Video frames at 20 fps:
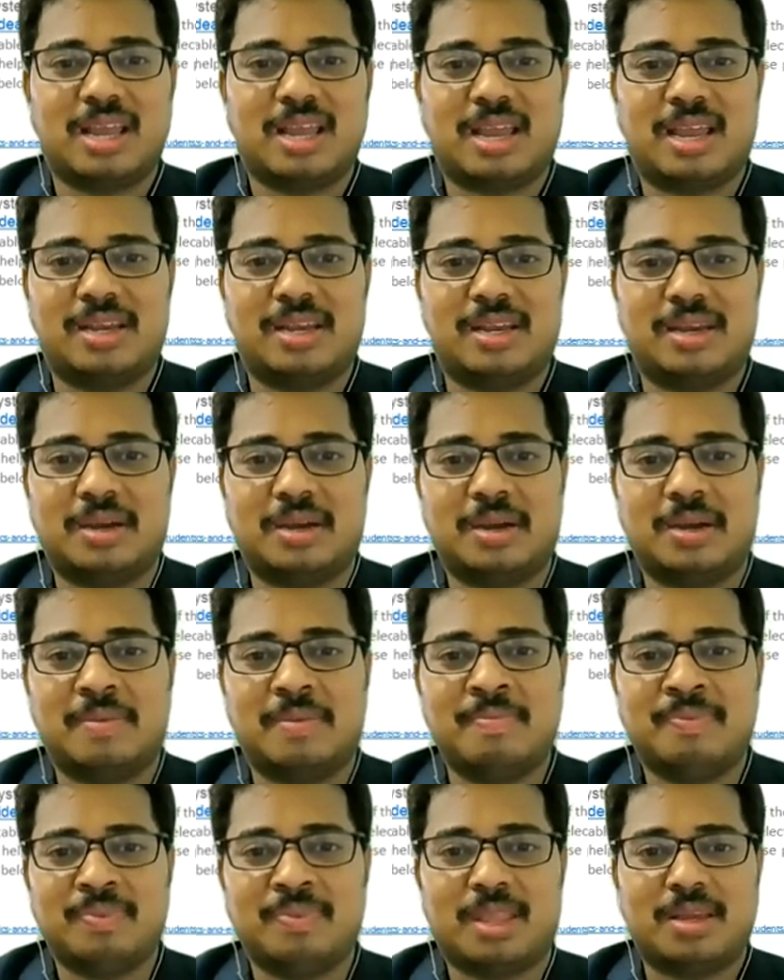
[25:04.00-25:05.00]
and uh,
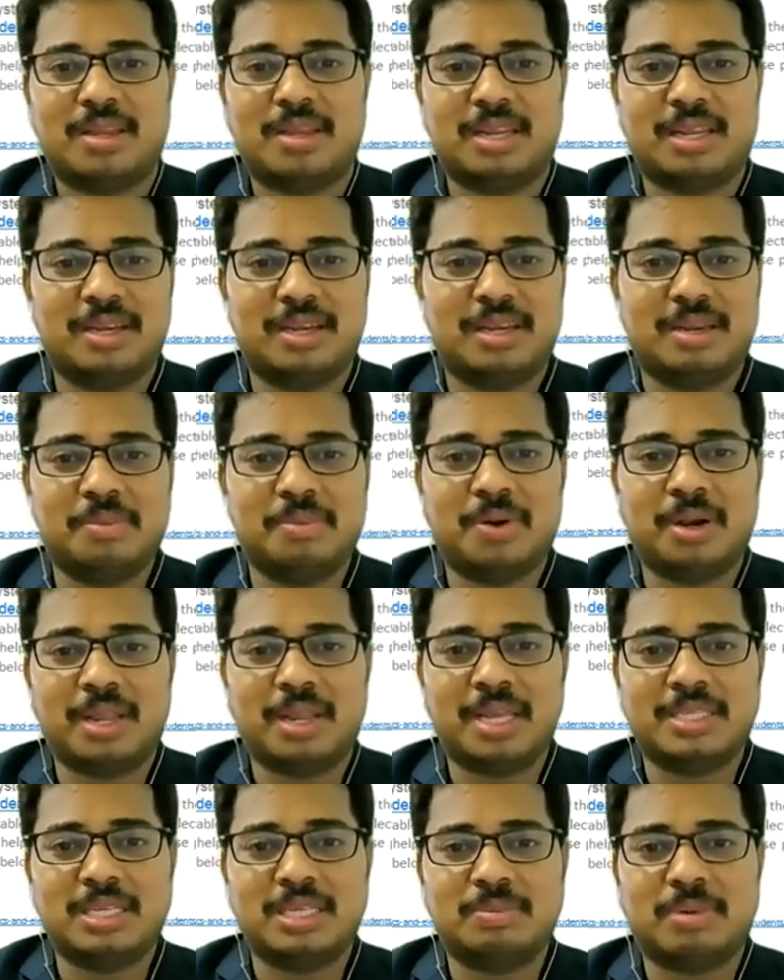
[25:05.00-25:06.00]
re remote
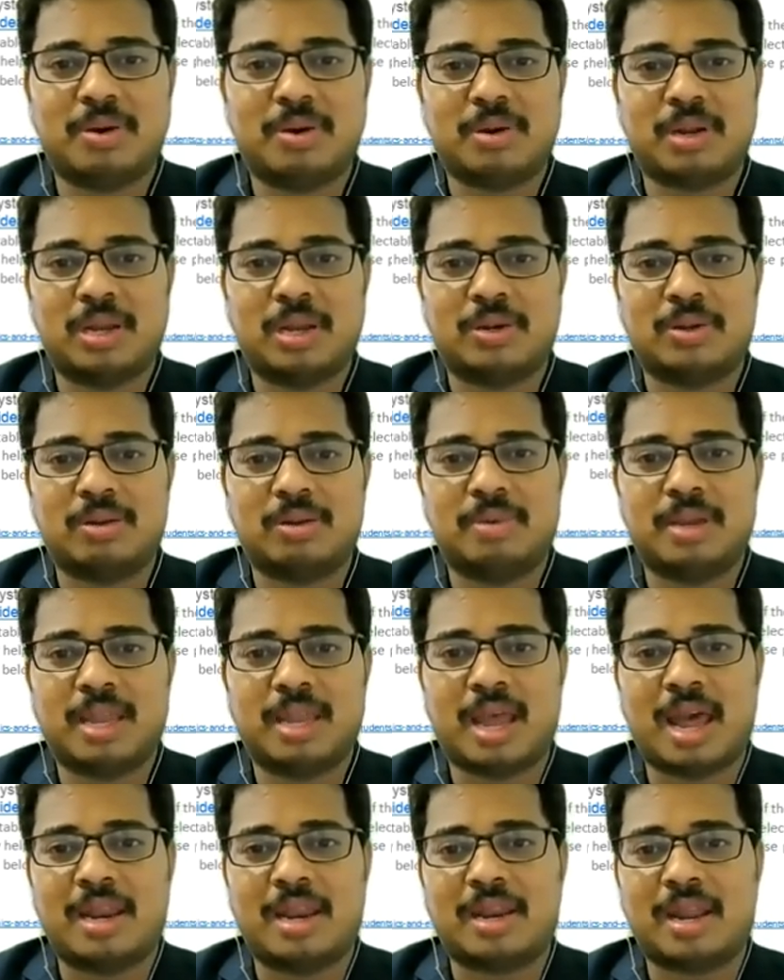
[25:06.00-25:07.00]
AC power control by
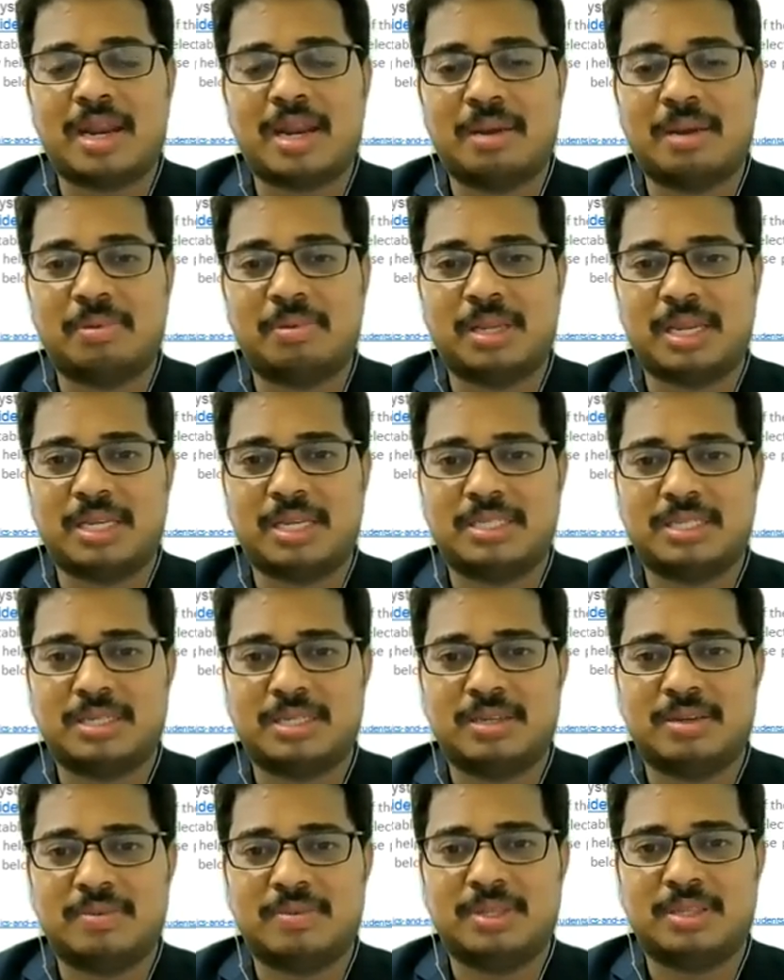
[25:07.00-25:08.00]
Android
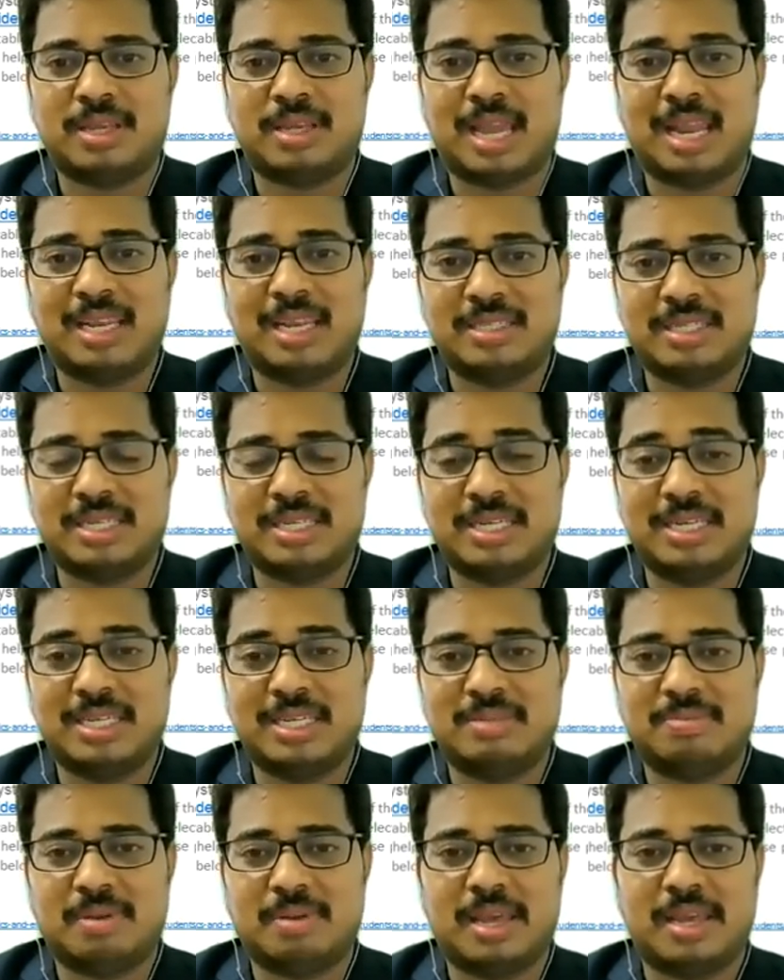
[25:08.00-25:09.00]
application with LCD
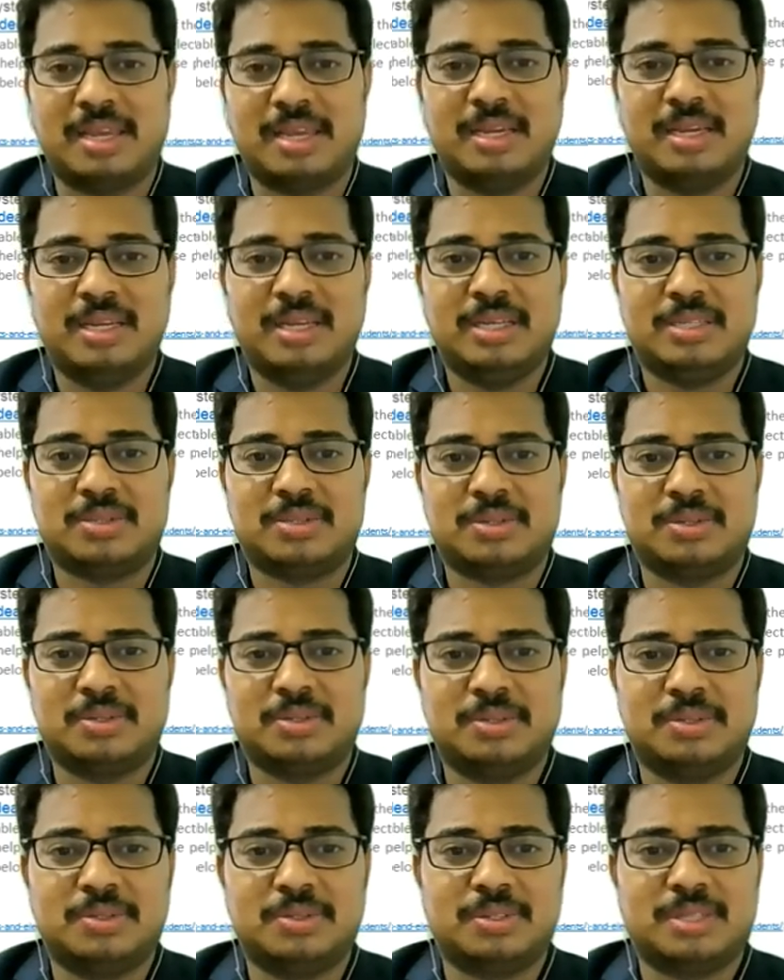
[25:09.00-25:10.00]
display.
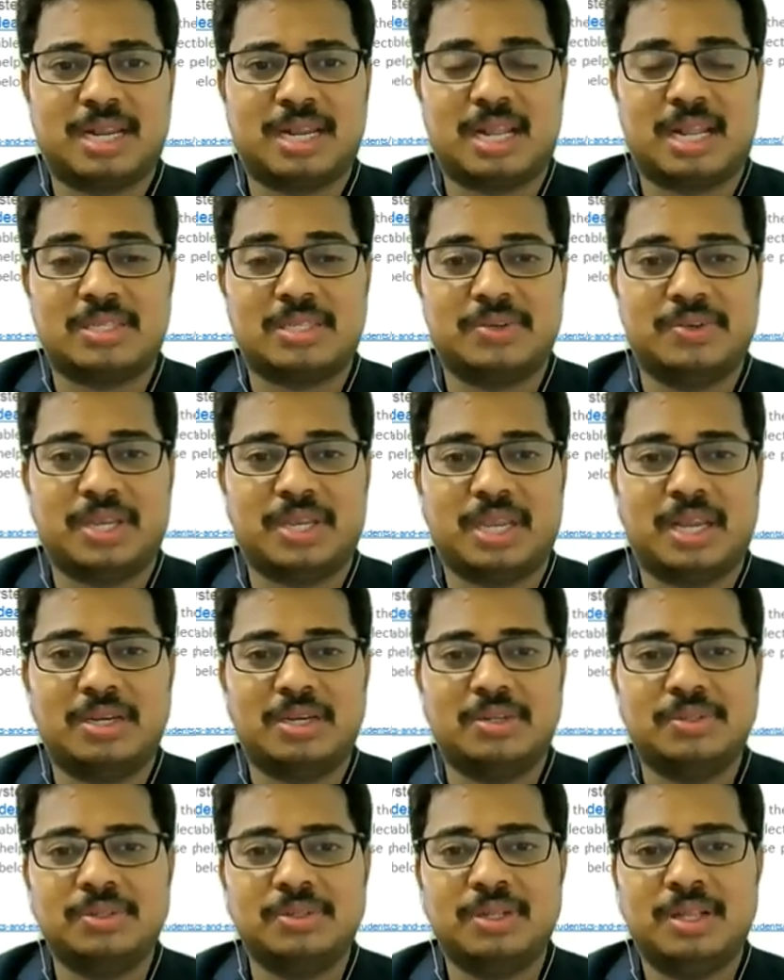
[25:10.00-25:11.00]
So that also you can
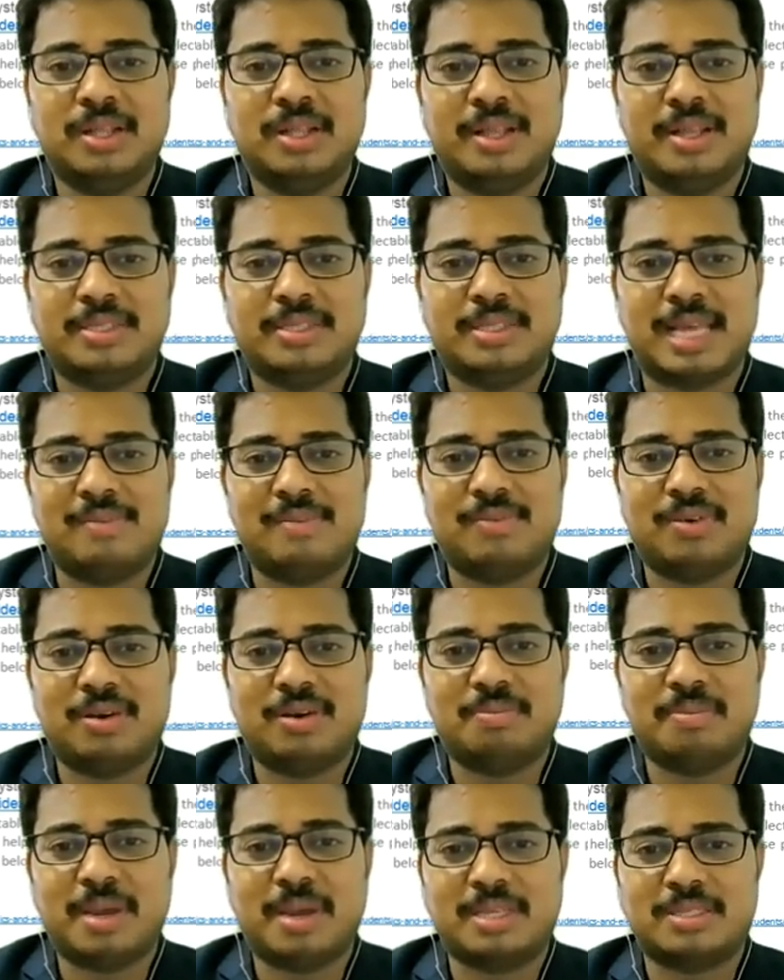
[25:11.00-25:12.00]
do cell
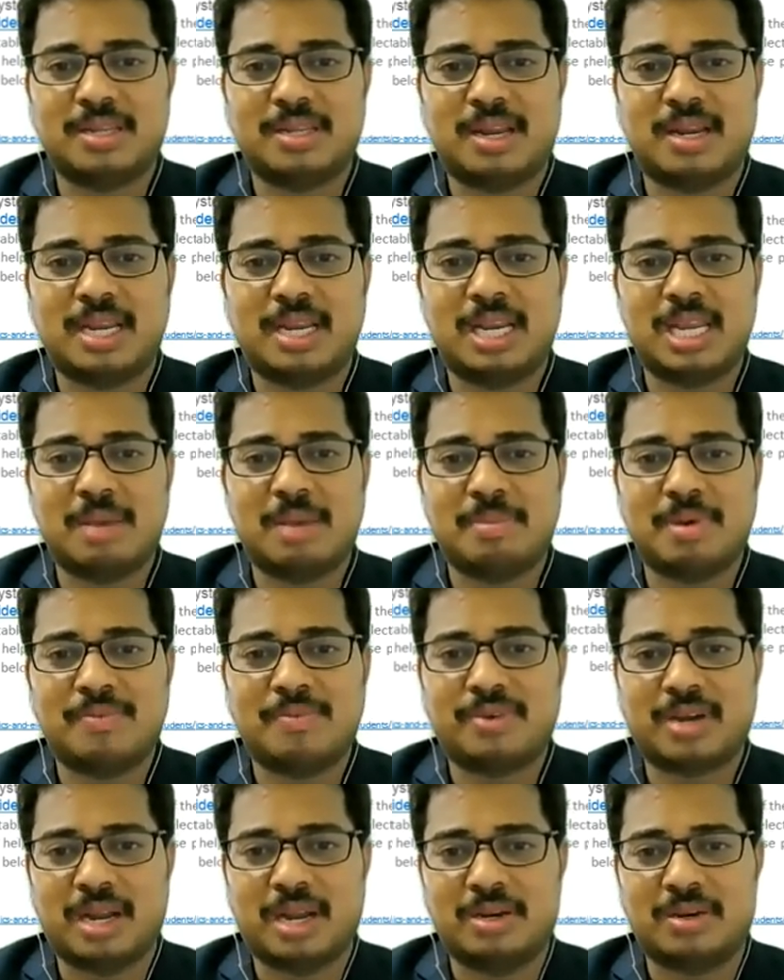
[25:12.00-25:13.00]
phone based uh,
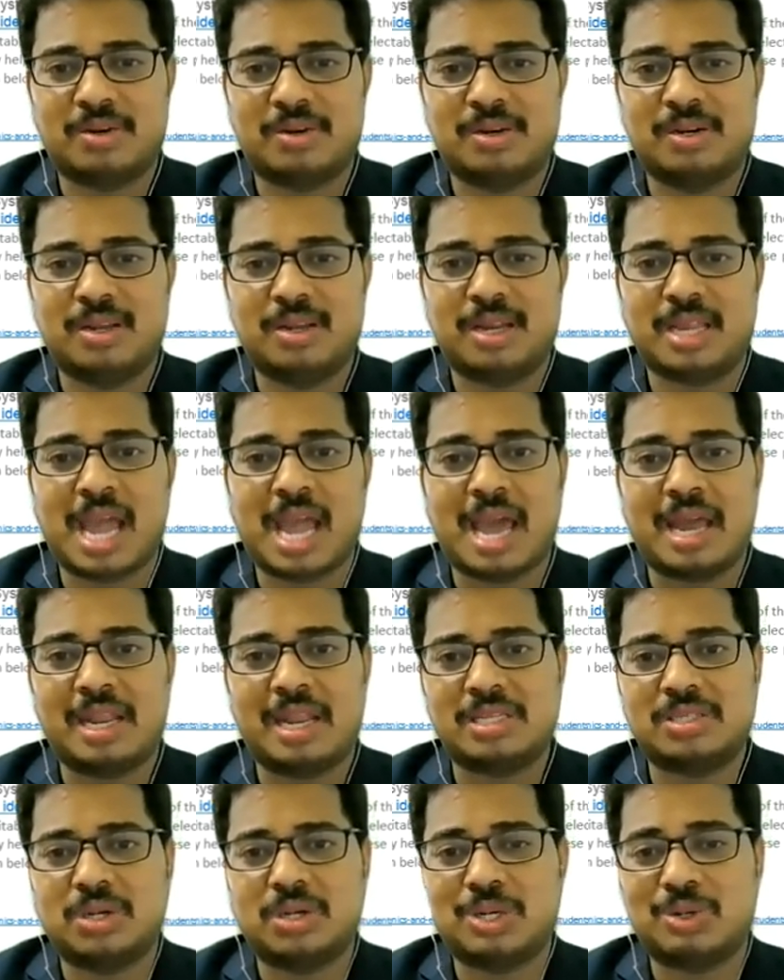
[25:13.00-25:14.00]
DTMF controlled uh,
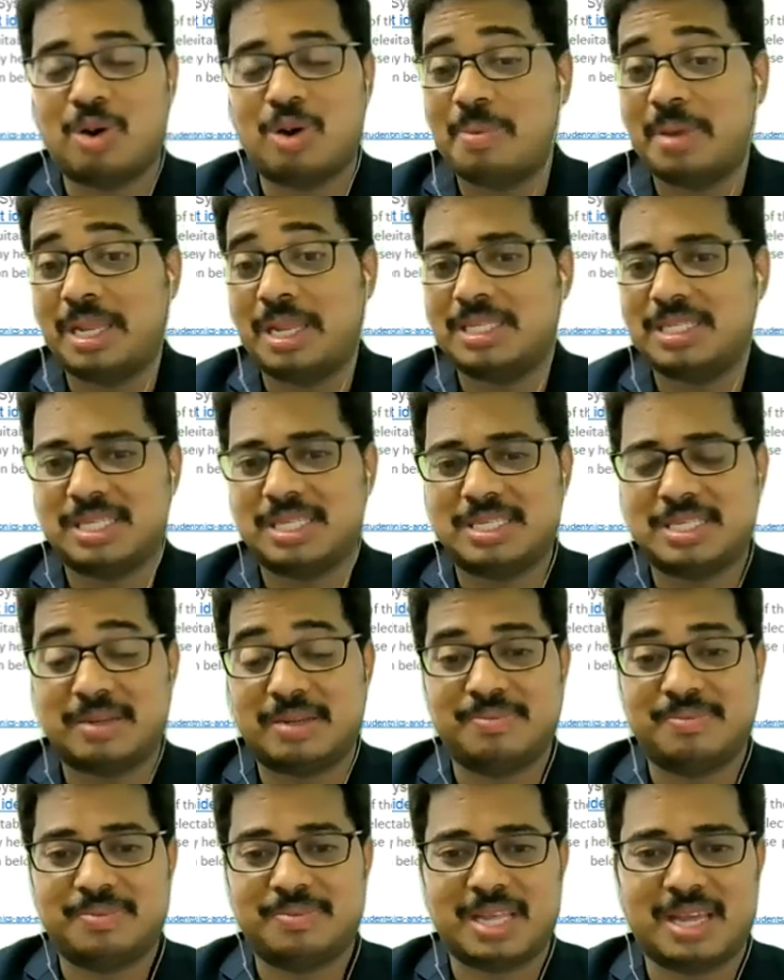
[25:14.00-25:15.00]
garage door opening
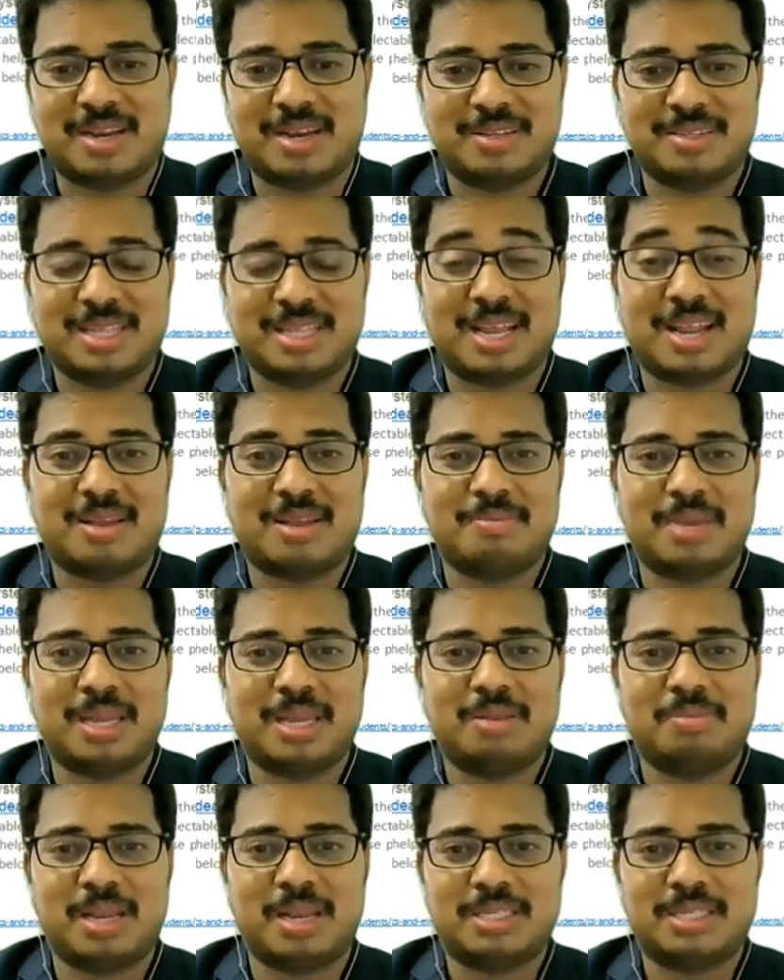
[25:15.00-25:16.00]
system. There, are, there are
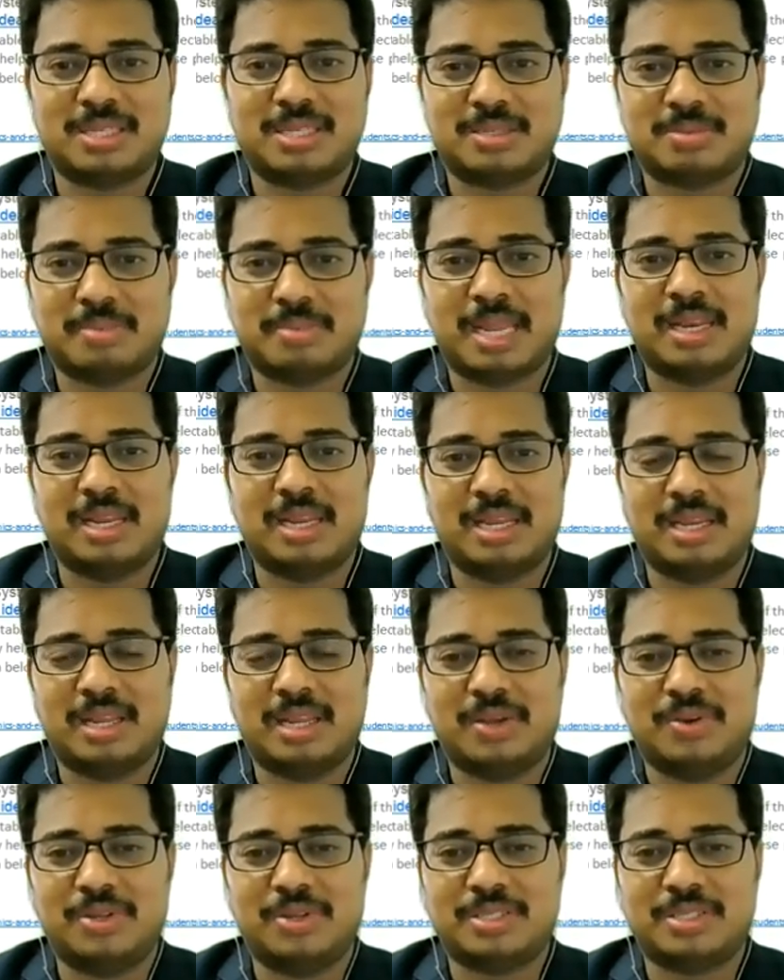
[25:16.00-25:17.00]
many places, mainly in the
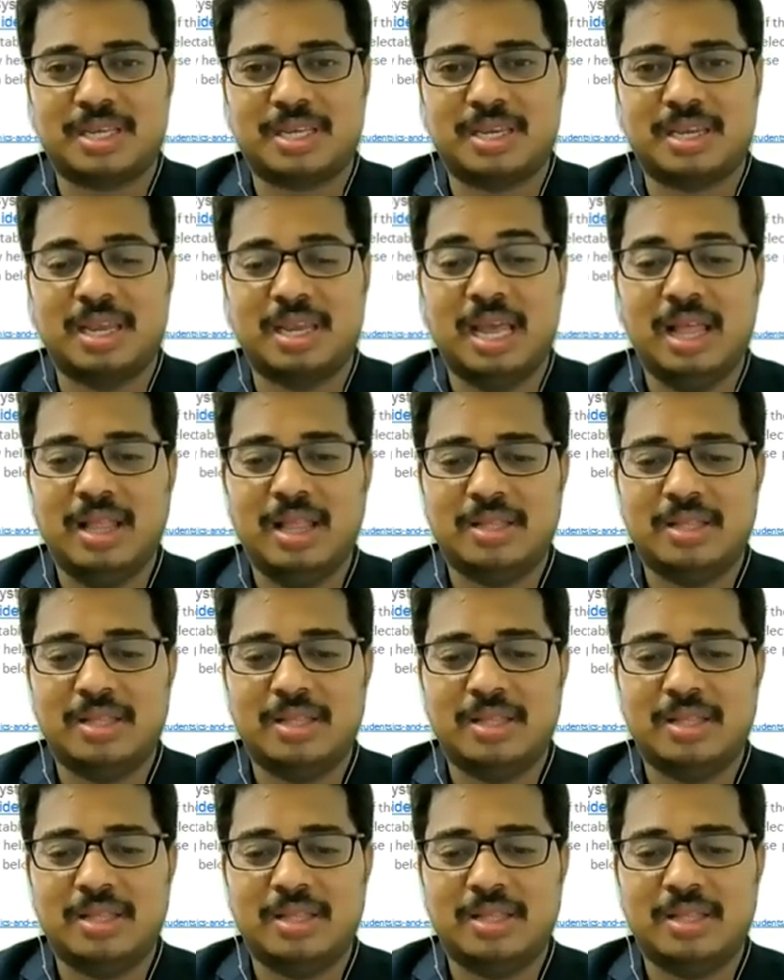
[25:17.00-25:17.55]
USA.